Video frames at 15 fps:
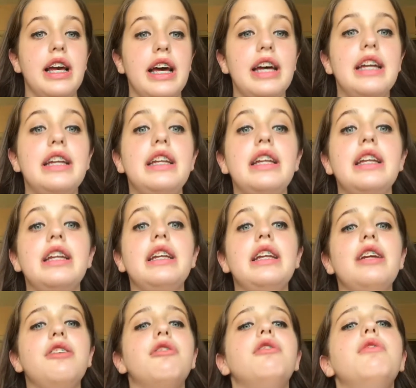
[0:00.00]
And
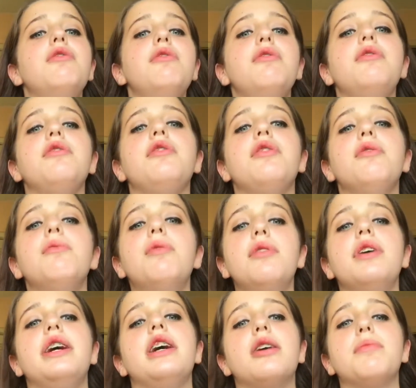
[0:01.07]
you
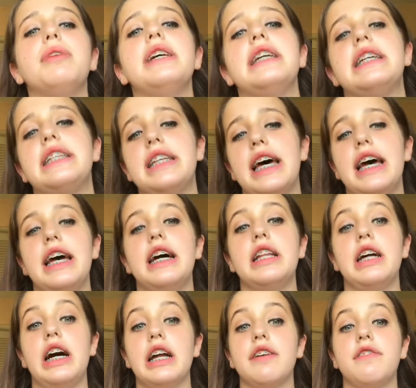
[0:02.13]
will hear me say a
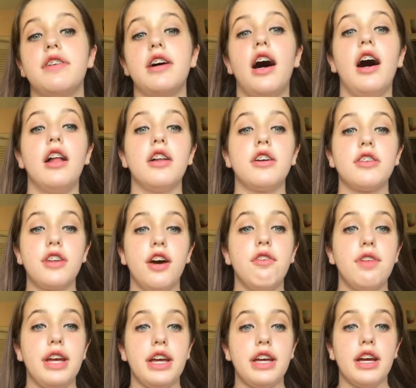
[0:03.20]
lot of color
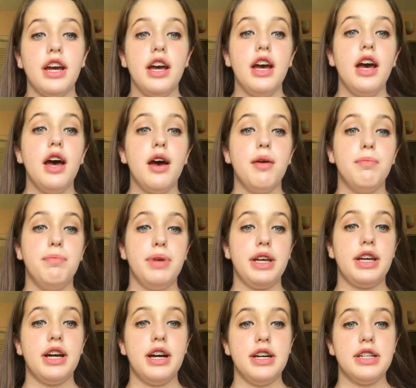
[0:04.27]
coding
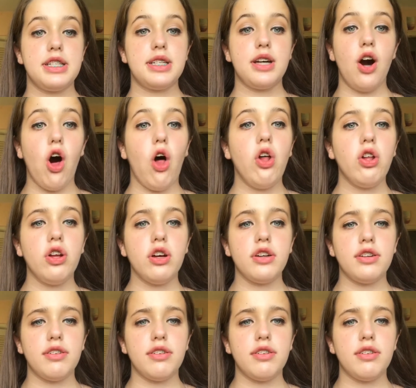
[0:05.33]
because color